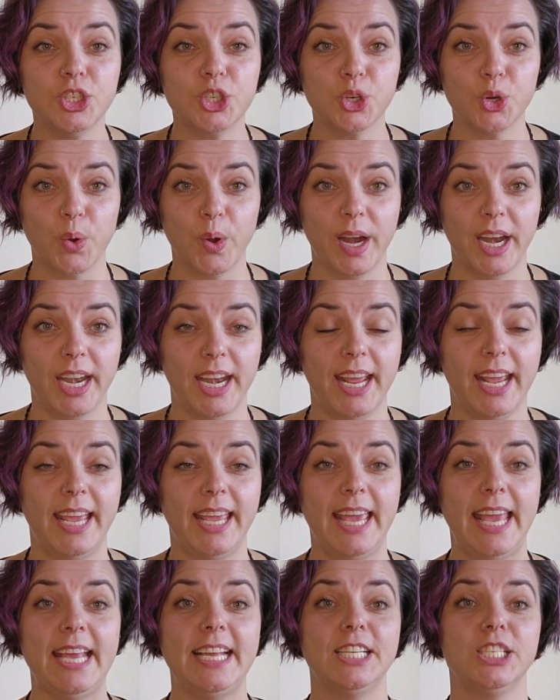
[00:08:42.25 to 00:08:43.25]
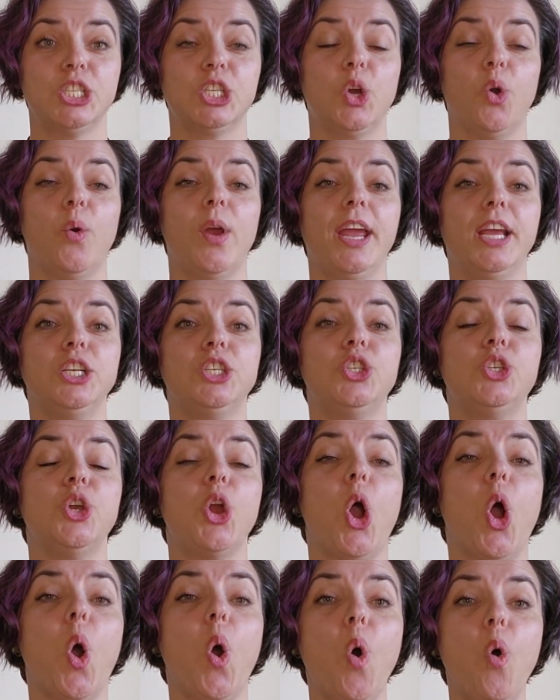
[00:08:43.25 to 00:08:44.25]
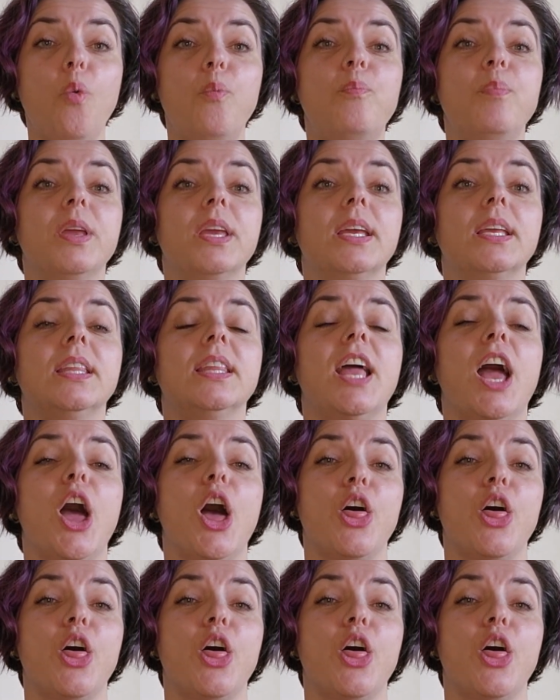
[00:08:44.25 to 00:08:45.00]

training is going to open